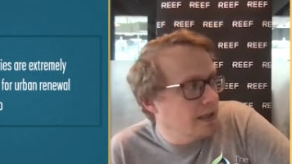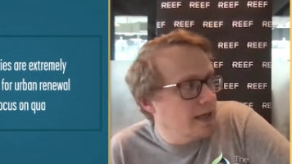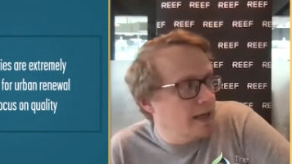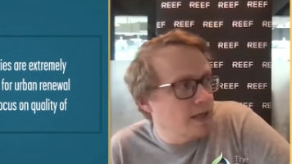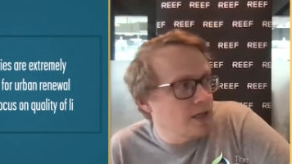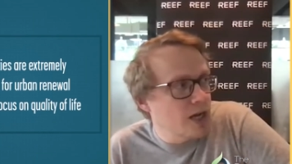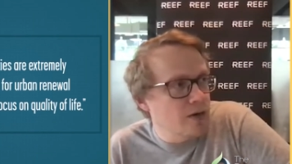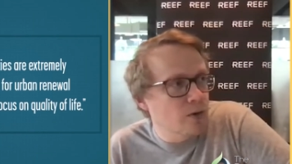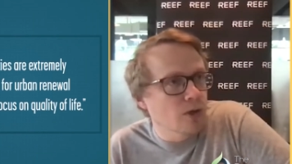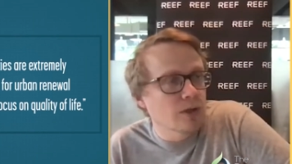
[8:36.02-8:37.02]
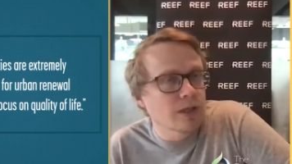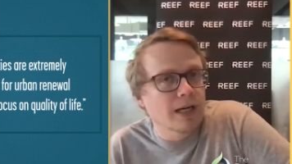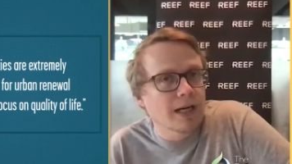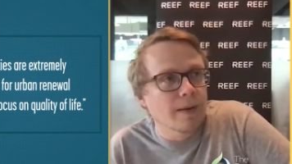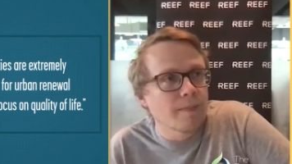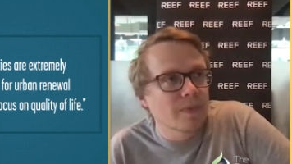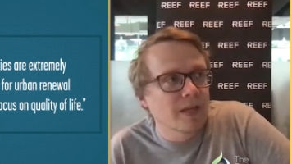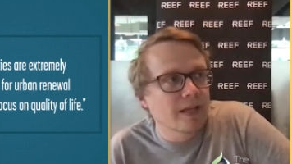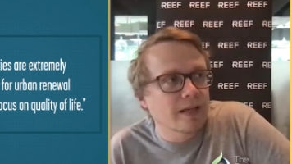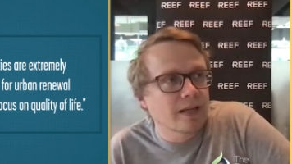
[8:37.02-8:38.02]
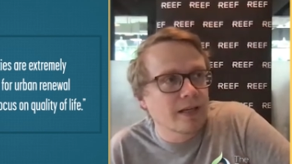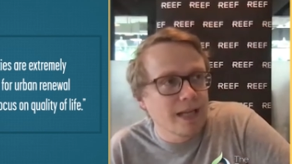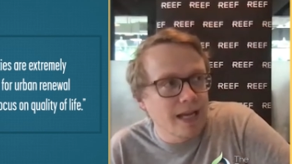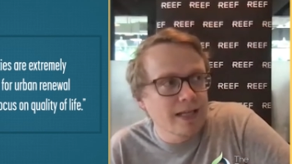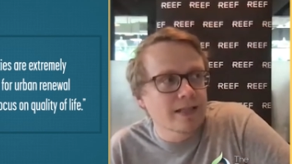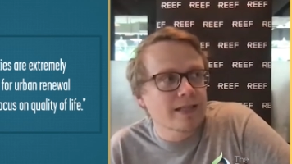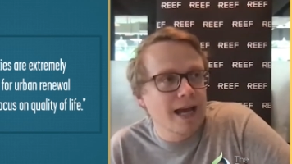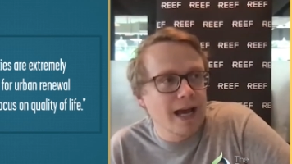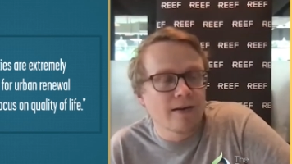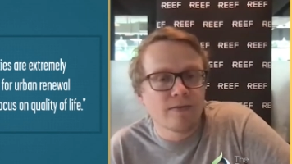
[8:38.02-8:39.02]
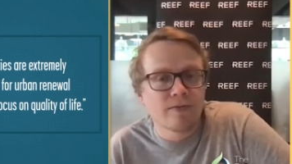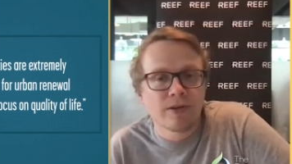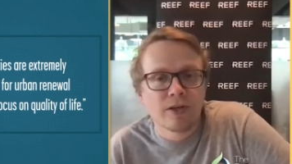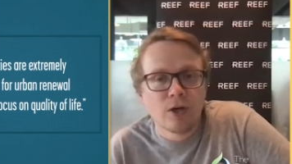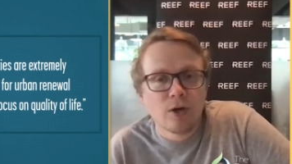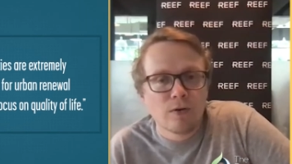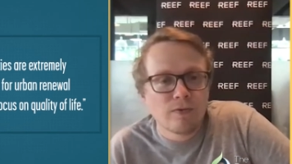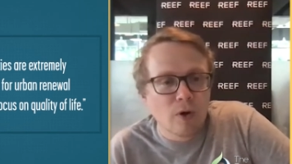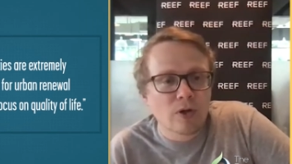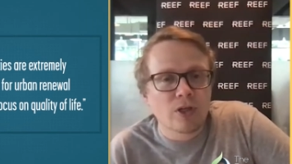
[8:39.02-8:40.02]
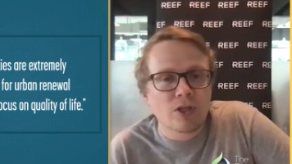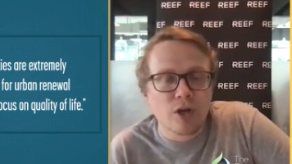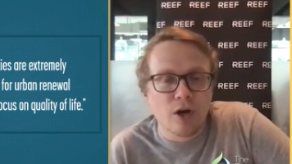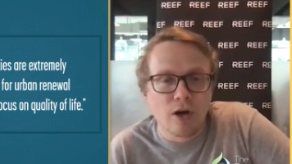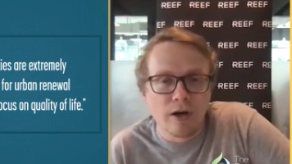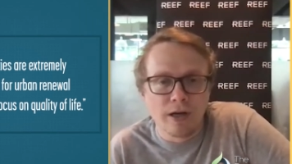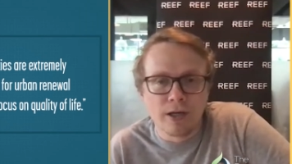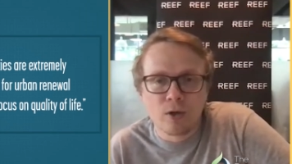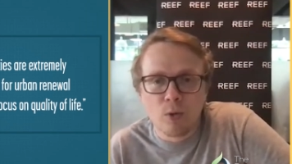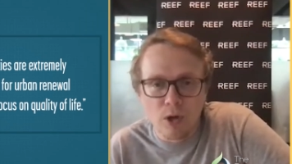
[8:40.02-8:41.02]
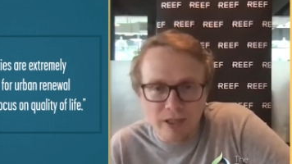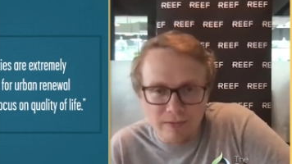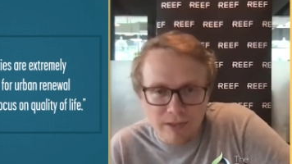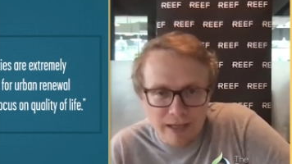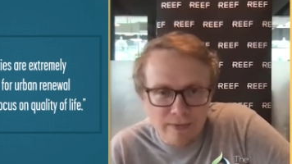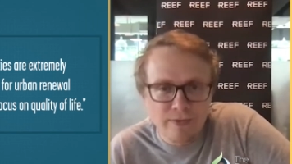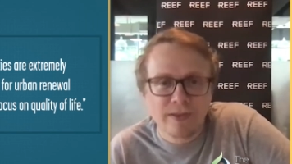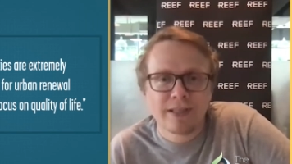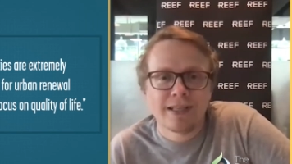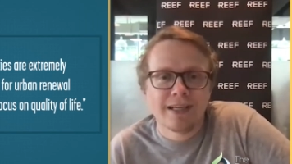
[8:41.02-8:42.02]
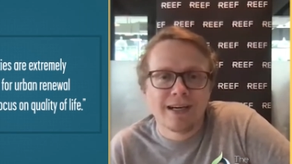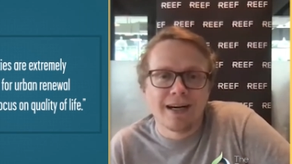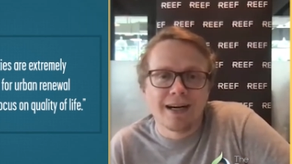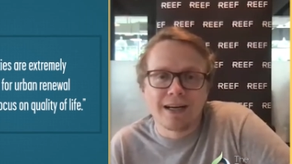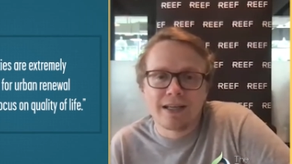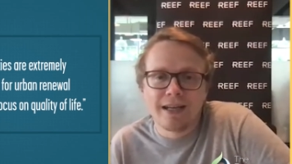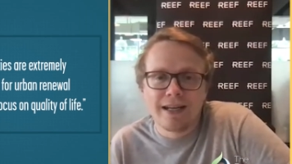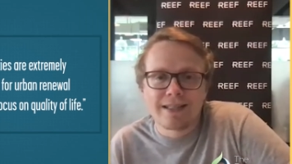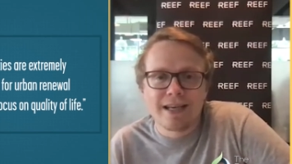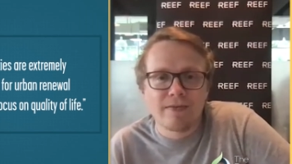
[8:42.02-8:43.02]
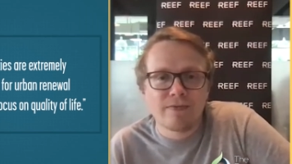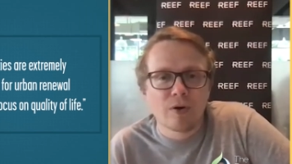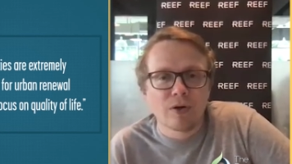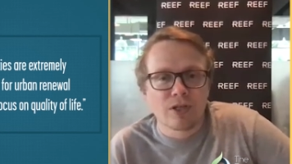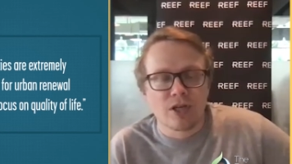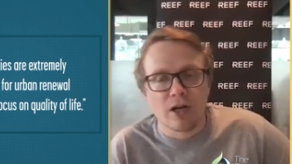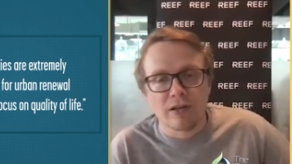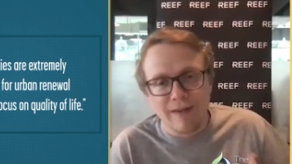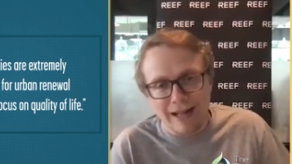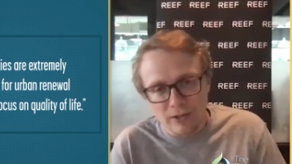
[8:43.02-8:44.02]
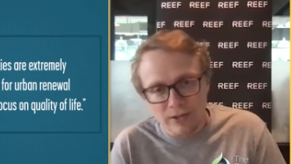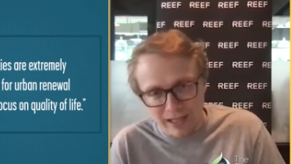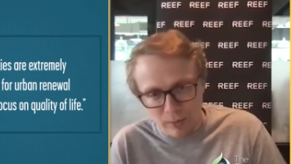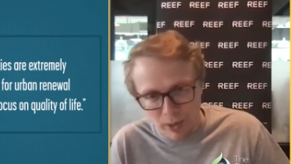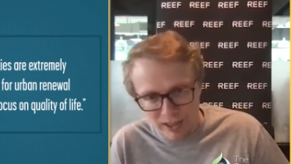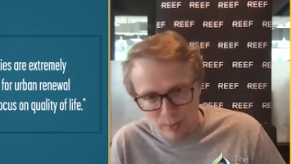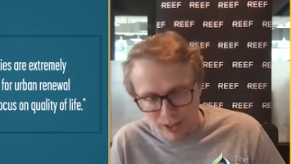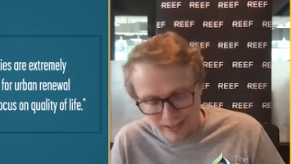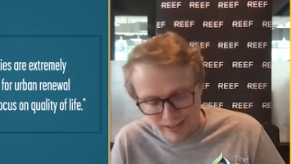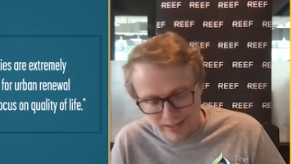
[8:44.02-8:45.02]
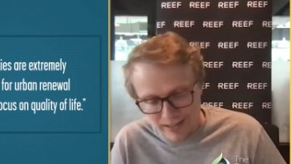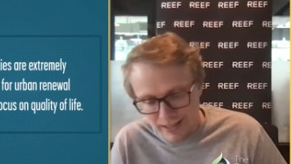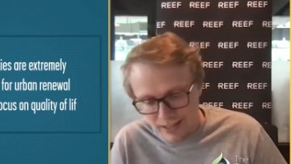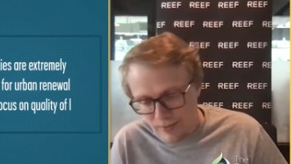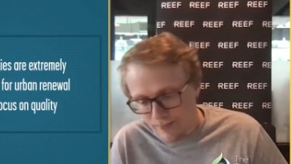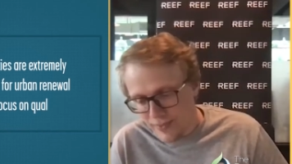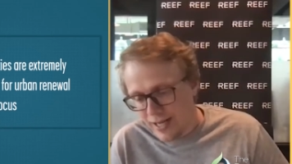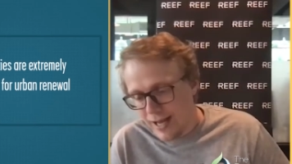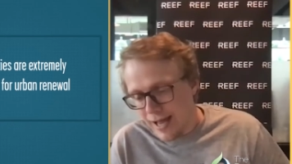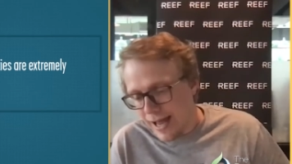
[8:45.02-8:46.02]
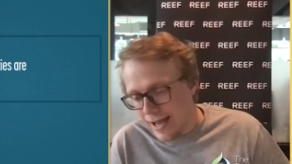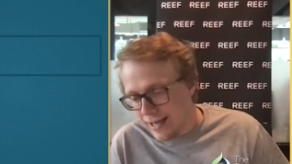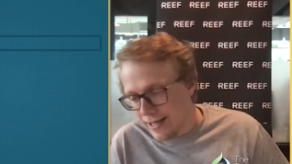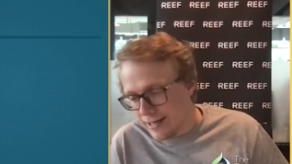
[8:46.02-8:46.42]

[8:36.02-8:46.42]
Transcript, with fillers: in general, um, Canadians have focused on quality of life. Uh, Canadians have focused on the values that they want to bring into the cities, and